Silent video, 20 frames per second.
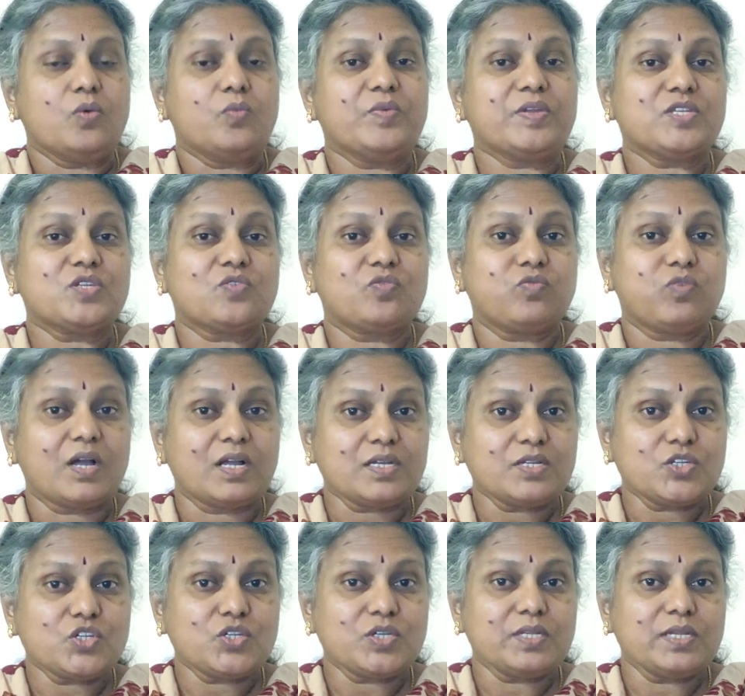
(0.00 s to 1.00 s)
which
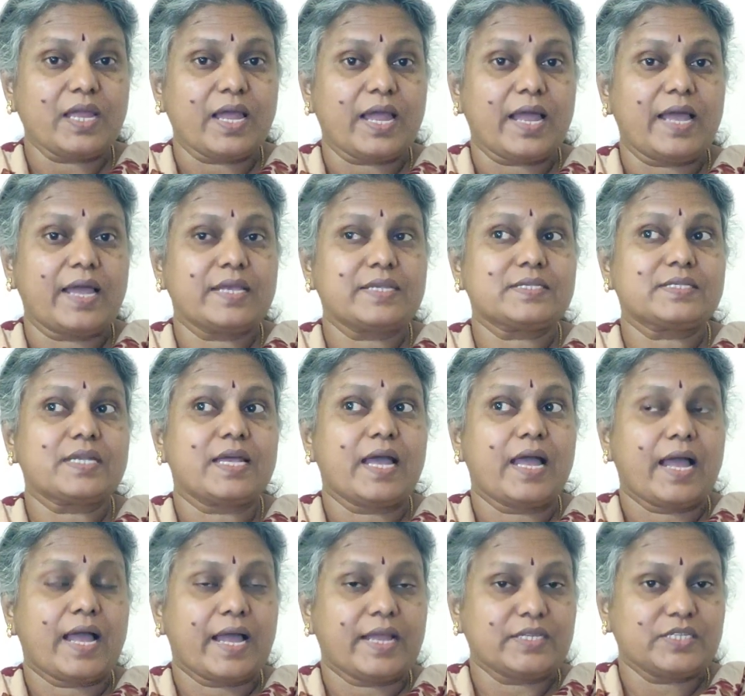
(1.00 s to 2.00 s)
function as
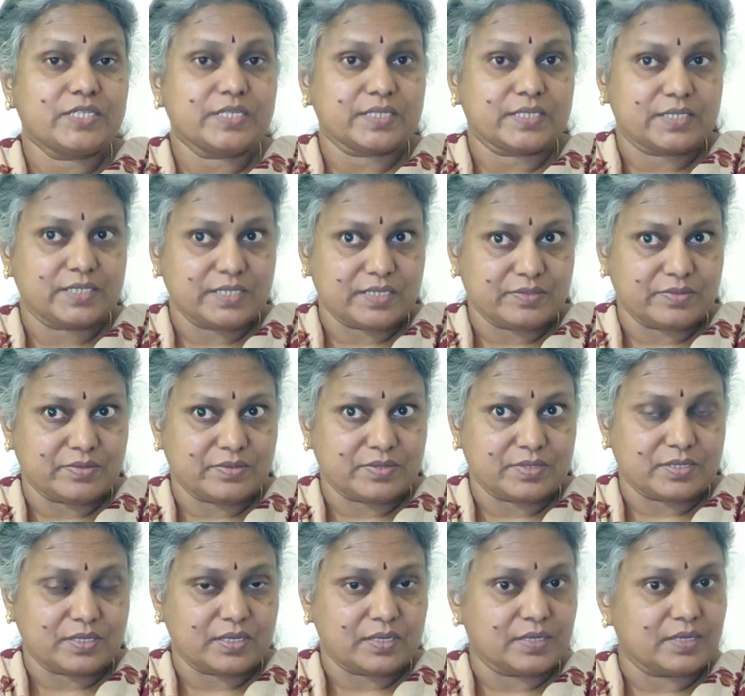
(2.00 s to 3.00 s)

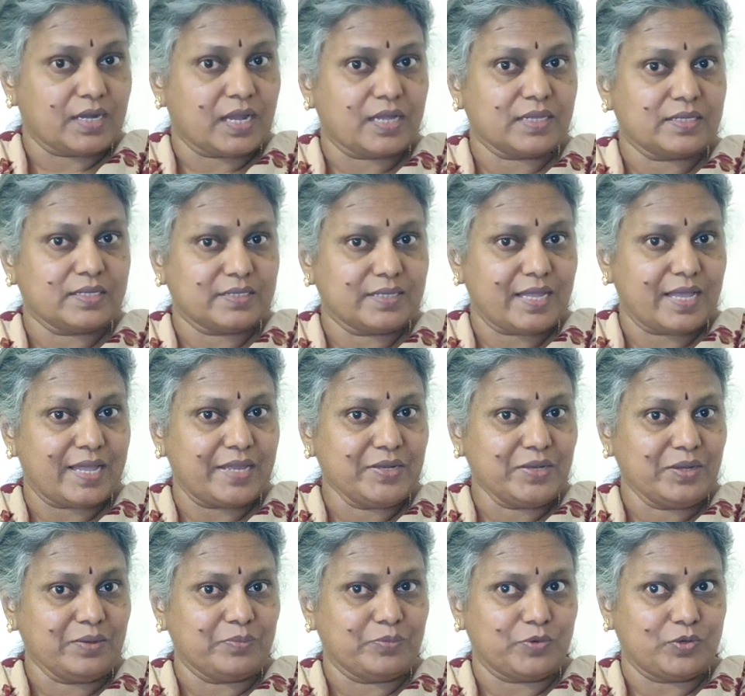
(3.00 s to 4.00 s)
adjectives rather
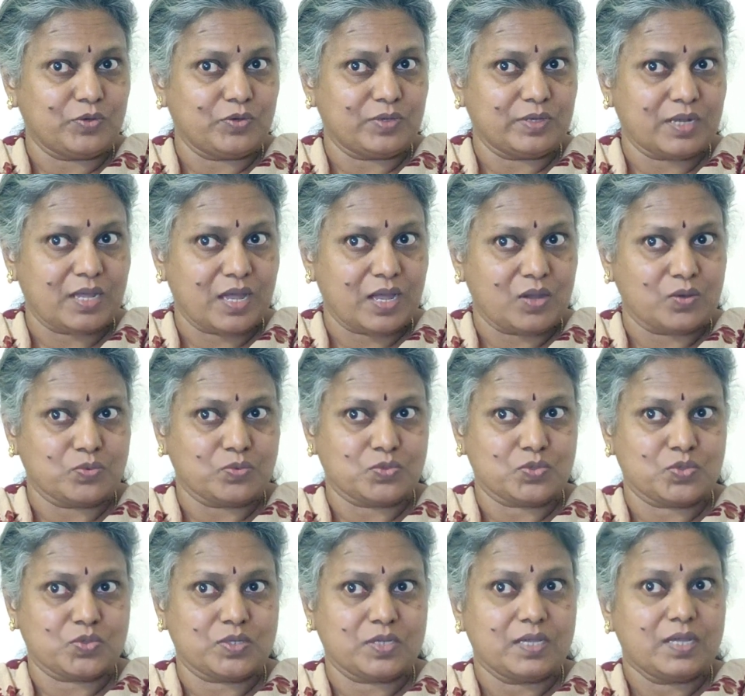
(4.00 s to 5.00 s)
than
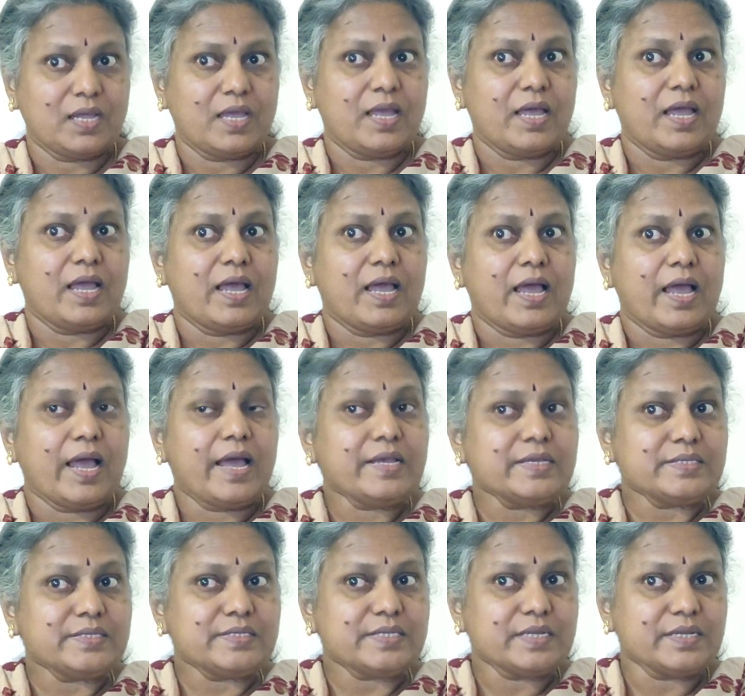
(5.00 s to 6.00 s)
pronouns.
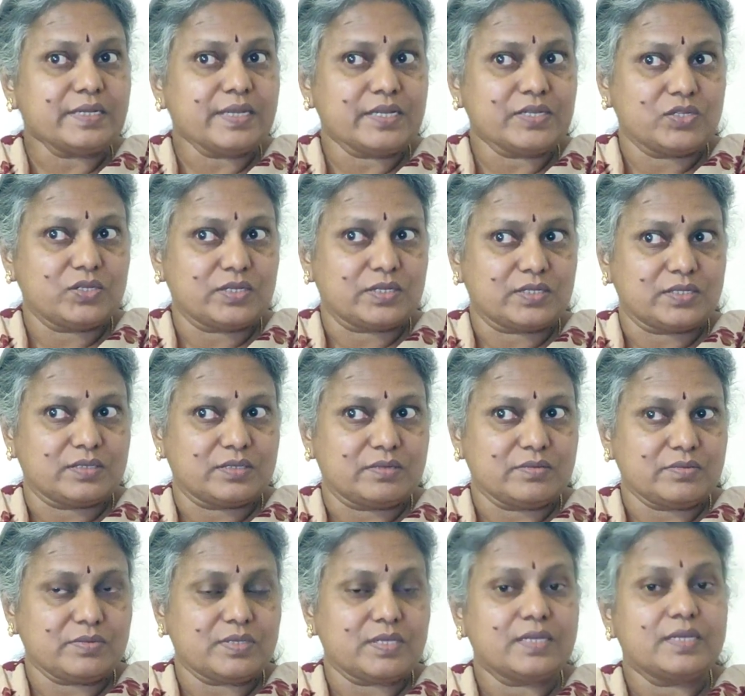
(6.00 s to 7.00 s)
As their
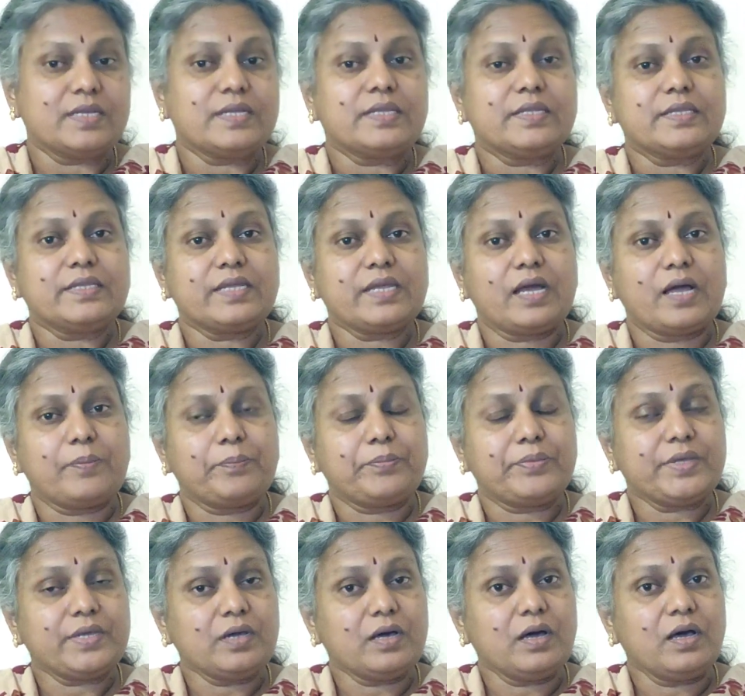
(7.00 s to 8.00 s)
adjectives, they
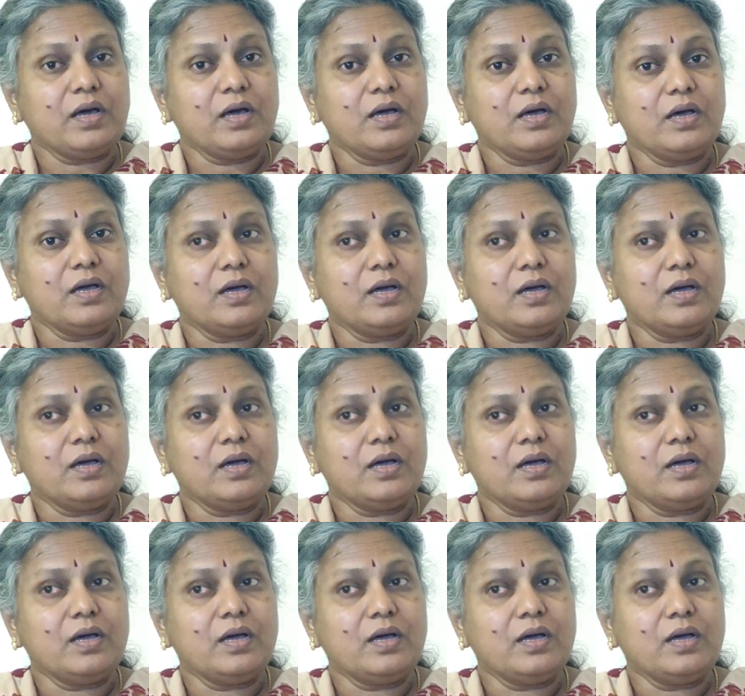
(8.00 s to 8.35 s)
appear